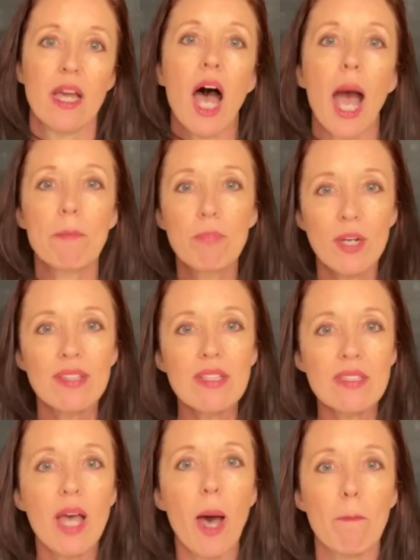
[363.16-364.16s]
I bring
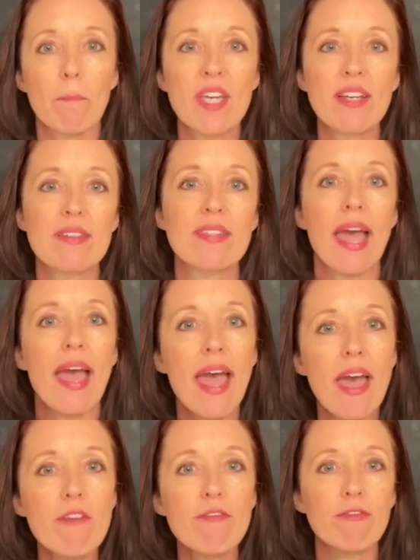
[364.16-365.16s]
this up because
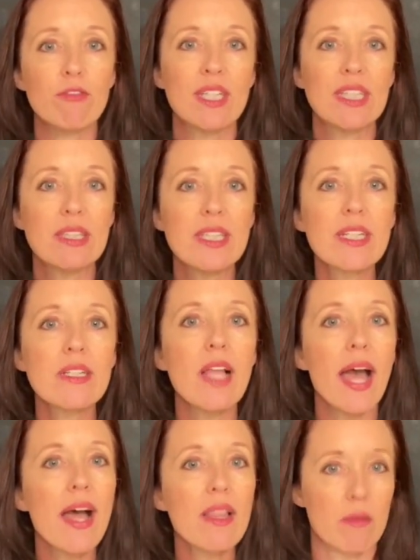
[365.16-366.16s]
every little
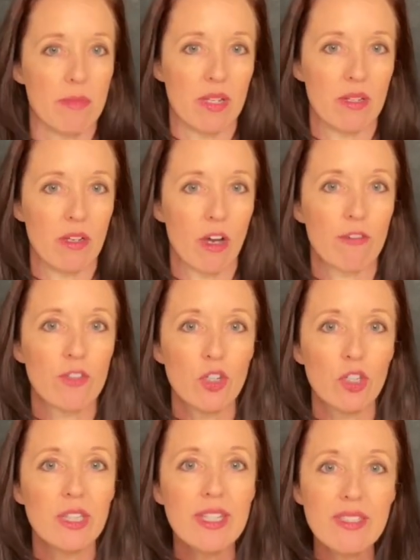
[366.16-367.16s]
element of
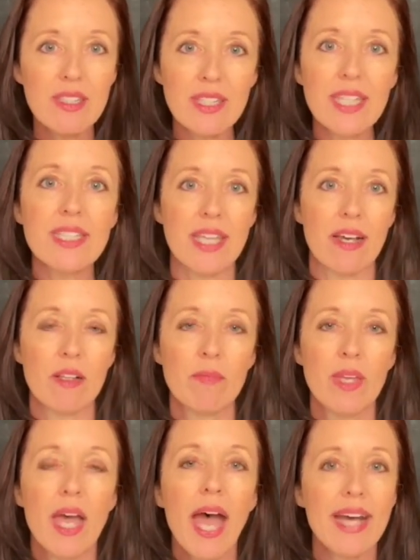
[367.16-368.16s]
your listed detail
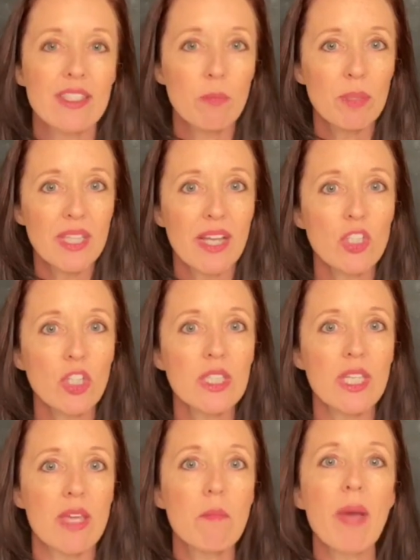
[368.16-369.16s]
has the potential
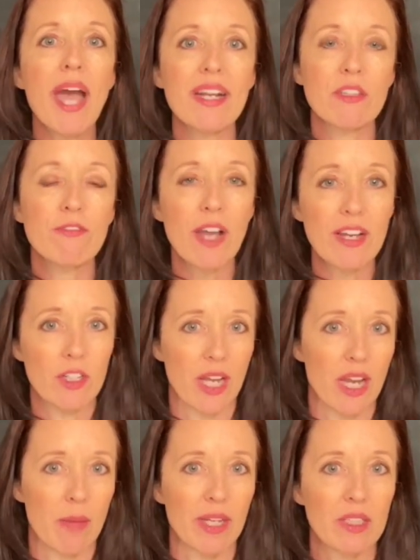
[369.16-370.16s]
to impact the fire
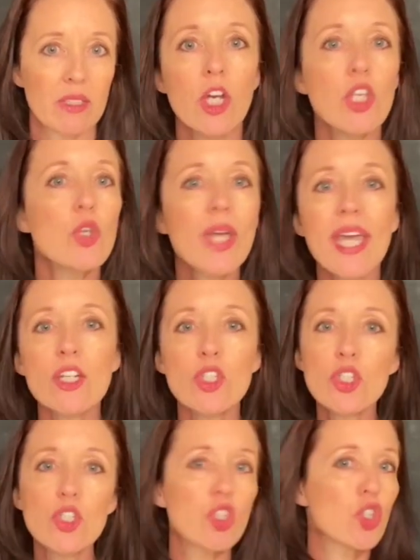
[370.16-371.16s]
dynamics. You can't
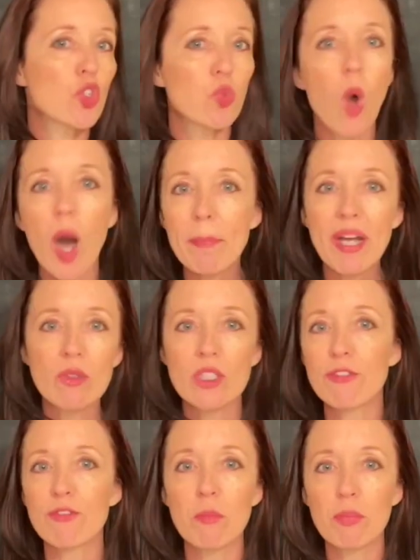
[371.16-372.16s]
just swap out
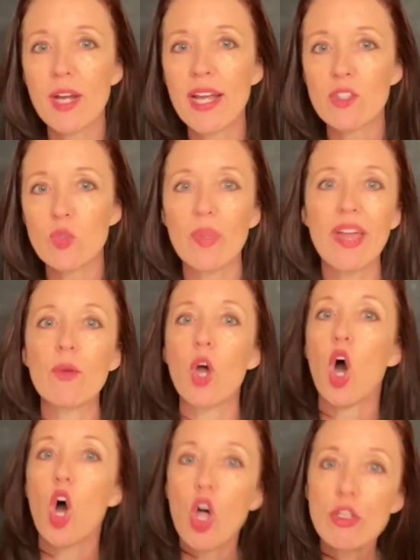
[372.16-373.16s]
different brands without
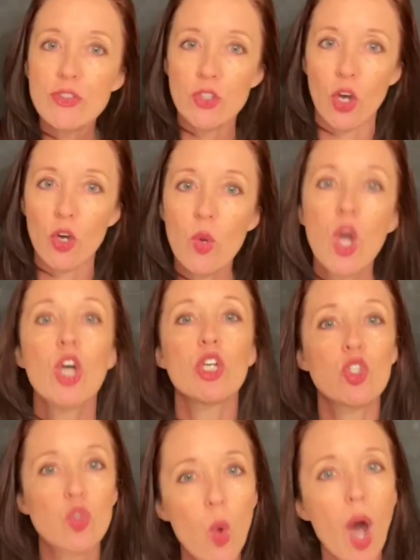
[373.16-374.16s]
also
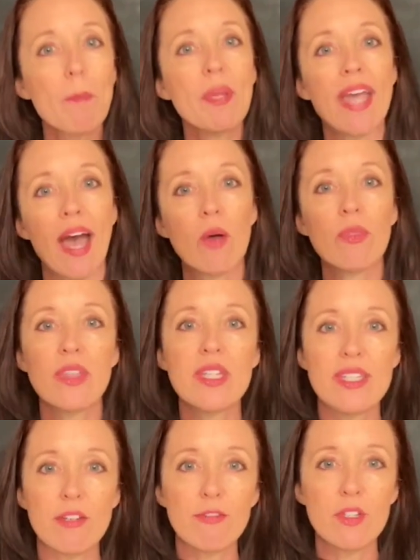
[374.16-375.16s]
swapping out the
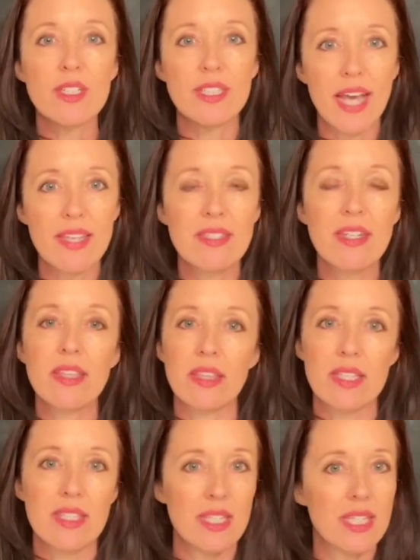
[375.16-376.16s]
different tested and
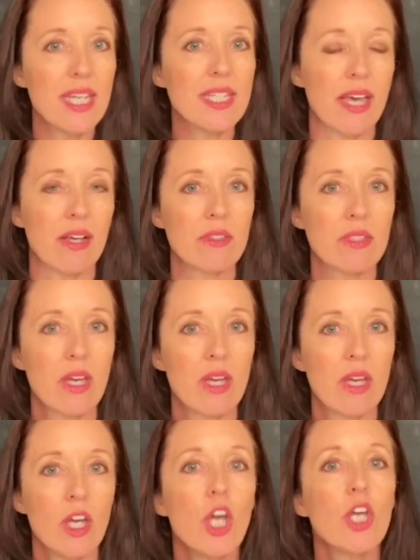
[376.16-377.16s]
listed details.
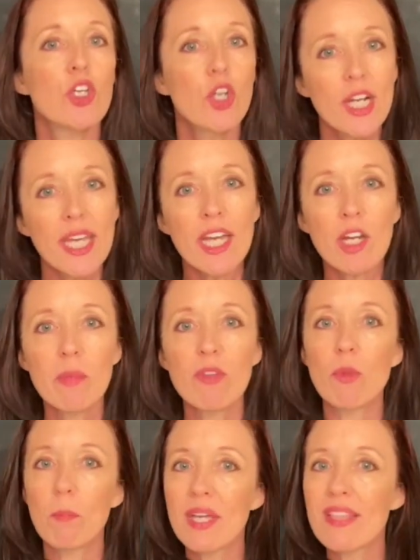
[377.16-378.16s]
You're gonna hear me
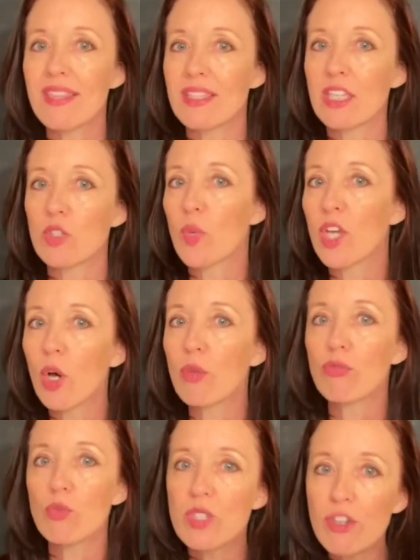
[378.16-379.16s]
repeat this as we go
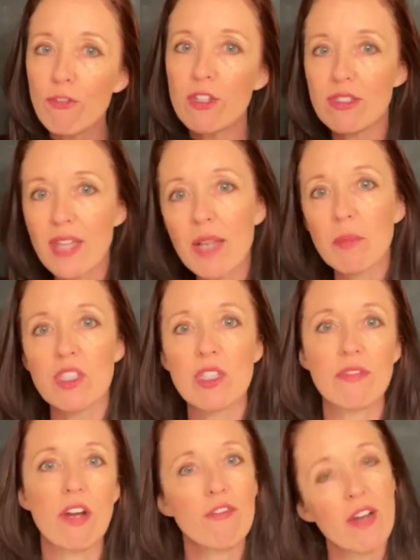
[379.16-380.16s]
through different segments of
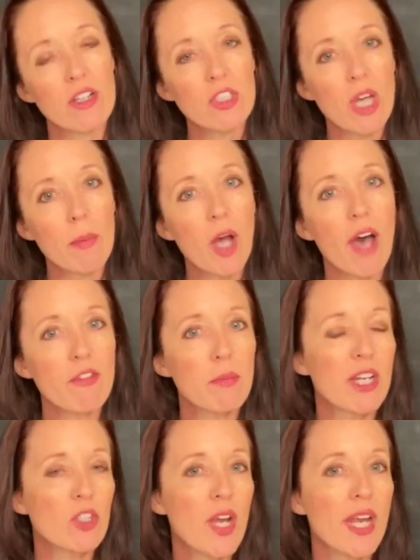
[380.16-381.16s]
our Firestop Coffee
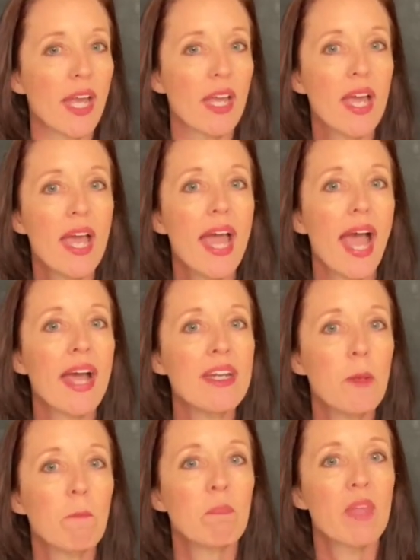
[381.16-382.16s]
Break training,
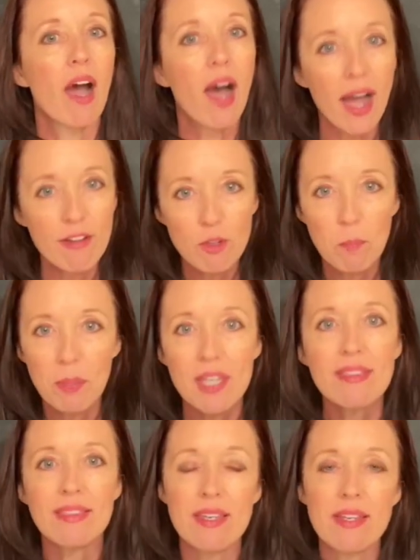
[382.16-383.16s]
and I
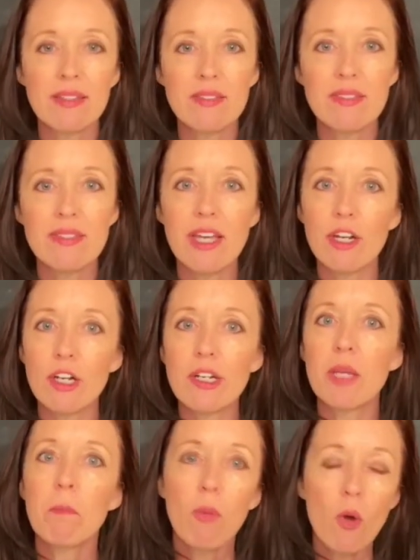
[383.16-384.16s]
repeat things that are
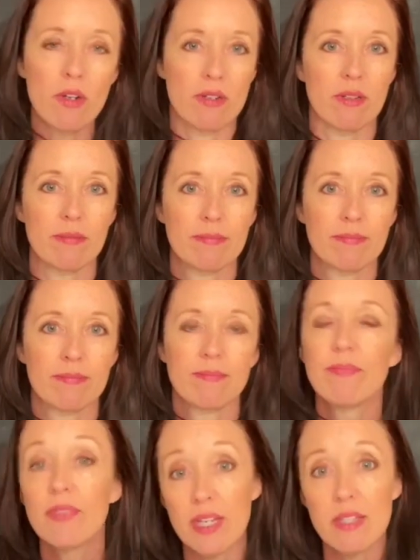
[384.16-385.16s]
important.
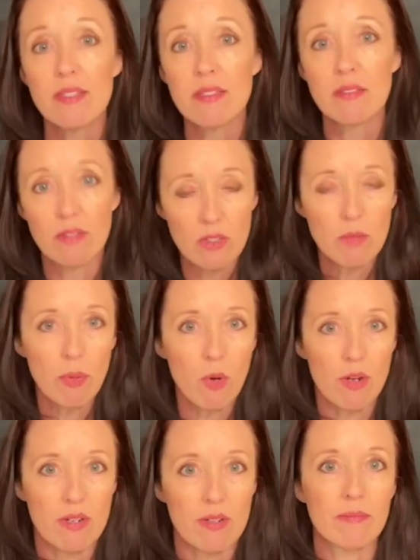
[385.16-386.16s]
This is
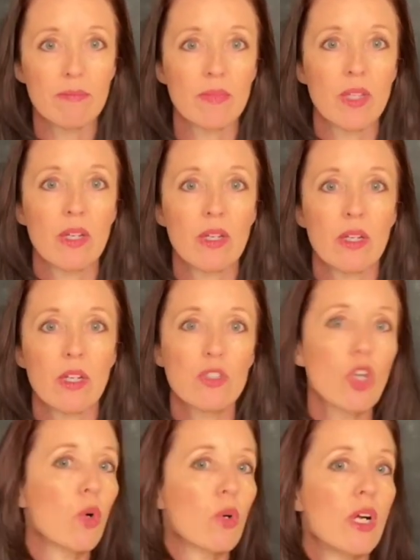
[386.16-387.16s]
important.
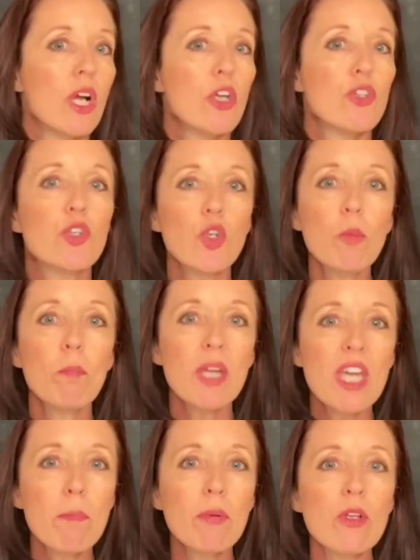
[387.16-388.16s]
So, do
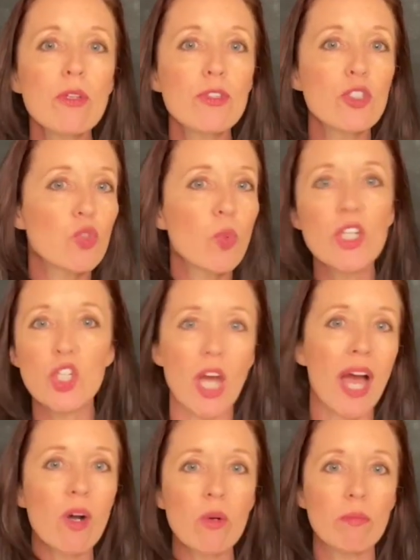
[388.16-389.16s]
people switch
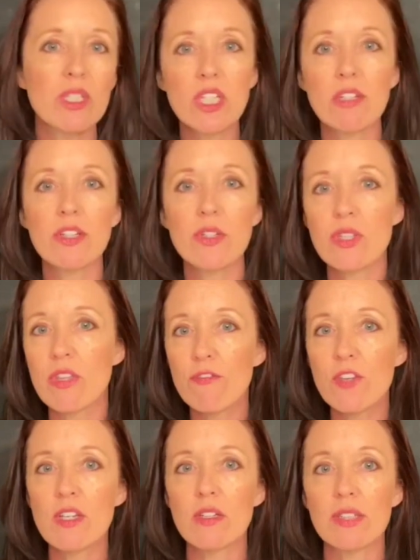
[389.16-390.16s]
out materials in the
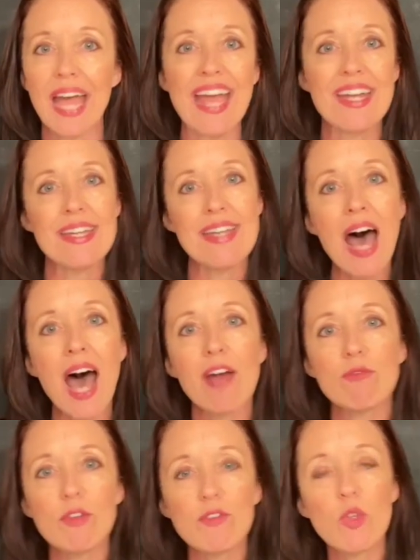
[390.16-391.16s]
field and not
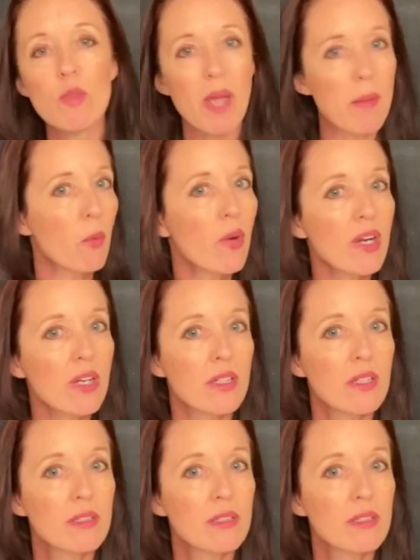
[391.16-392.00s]
review the paperwork?